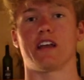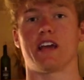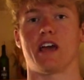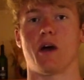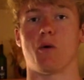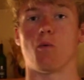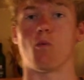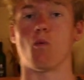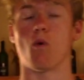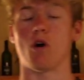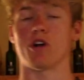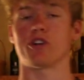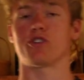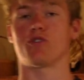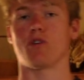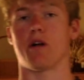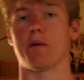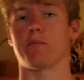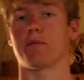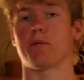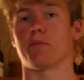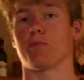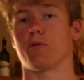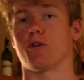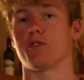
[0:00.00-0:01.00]
to get 1
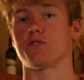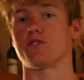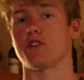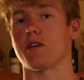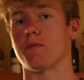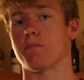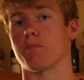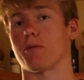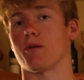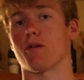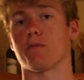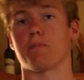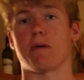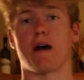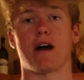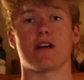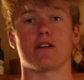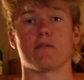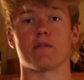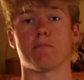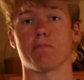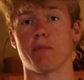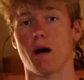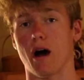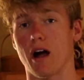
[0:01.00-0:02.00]
gram of protein per
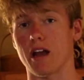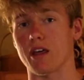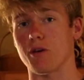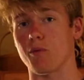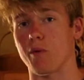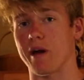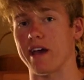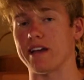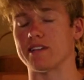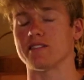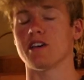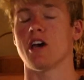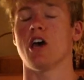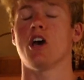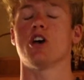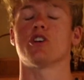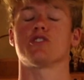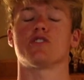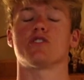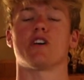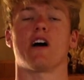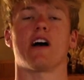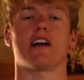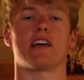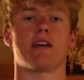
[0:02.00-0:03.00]
pound of body weight
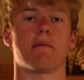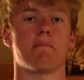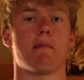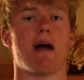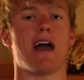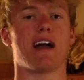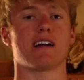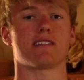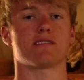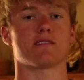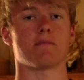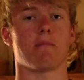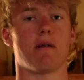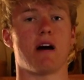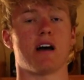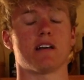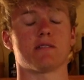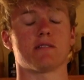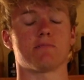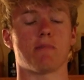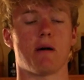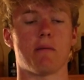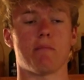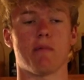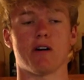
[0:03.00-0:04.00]
so I can
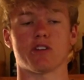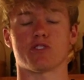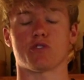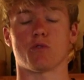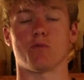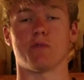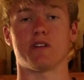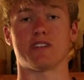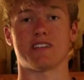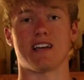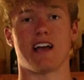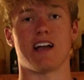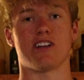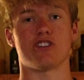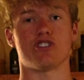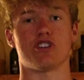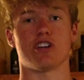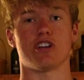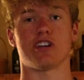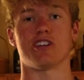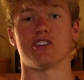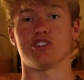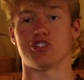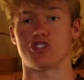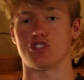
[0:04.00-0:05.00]
maximize my muscle
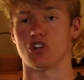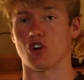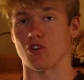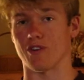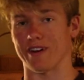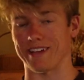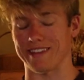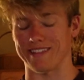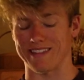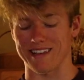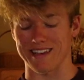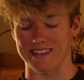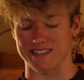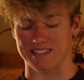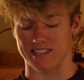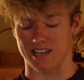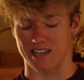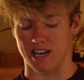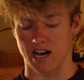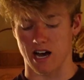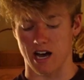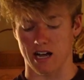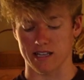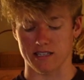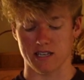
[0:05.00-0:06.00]
retention during this
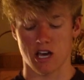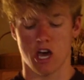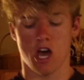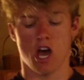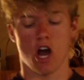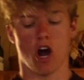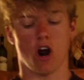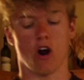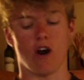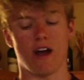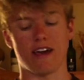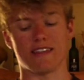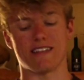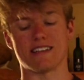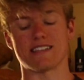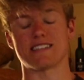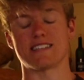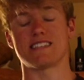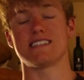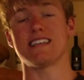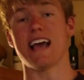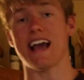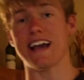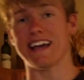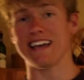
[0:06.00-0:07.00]
cut. All right, the
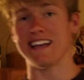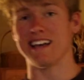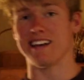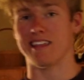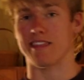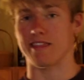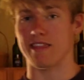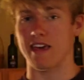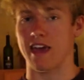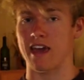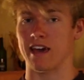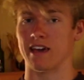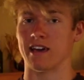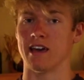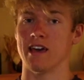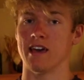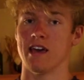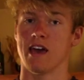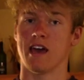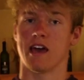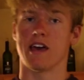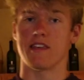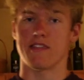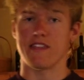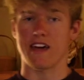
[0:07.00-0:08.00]
second thing
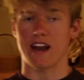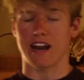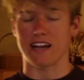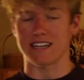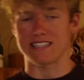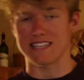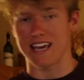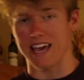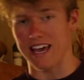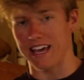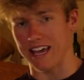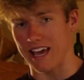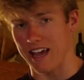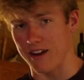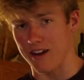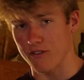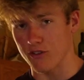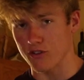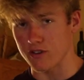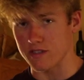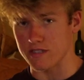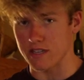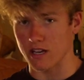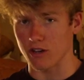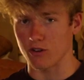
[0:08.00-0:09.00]
that I take
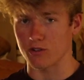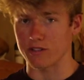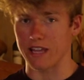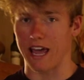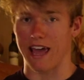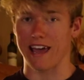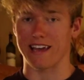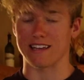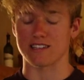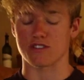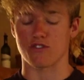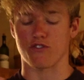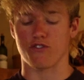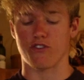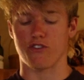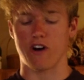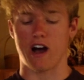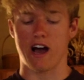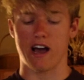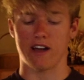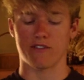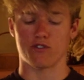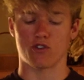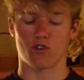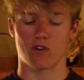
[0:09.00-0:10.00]
every single day is
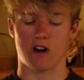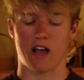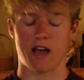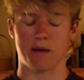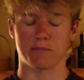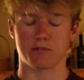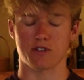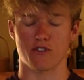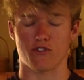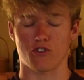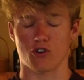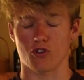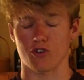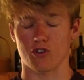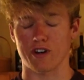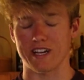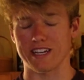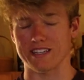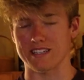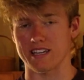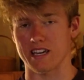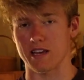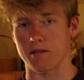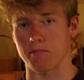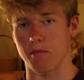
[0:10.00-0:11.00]
5 grams of
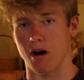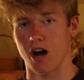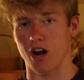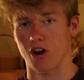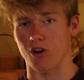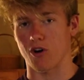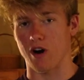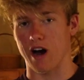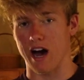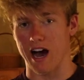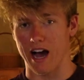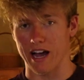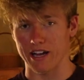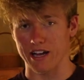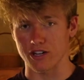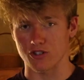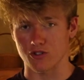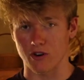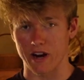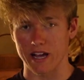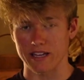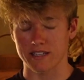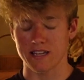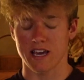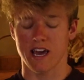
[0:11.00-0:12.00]
creatine
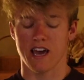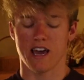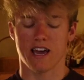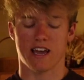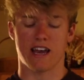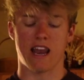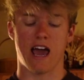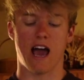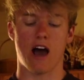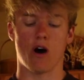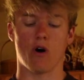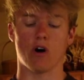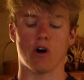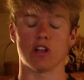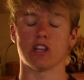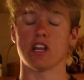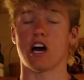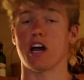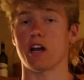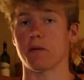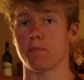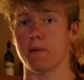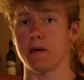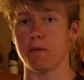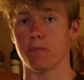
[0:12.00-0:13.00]
monohydrate. Now, a
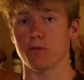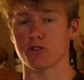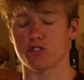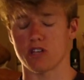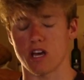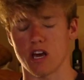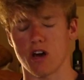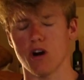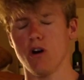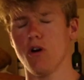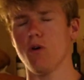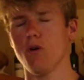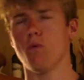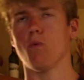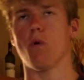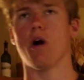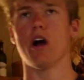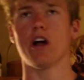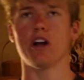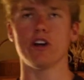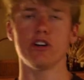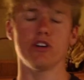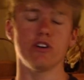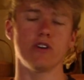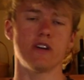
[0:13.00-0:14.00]
lot of people say, oh,
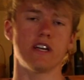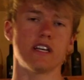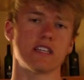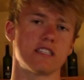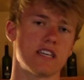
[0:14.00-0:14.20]
why are you gonna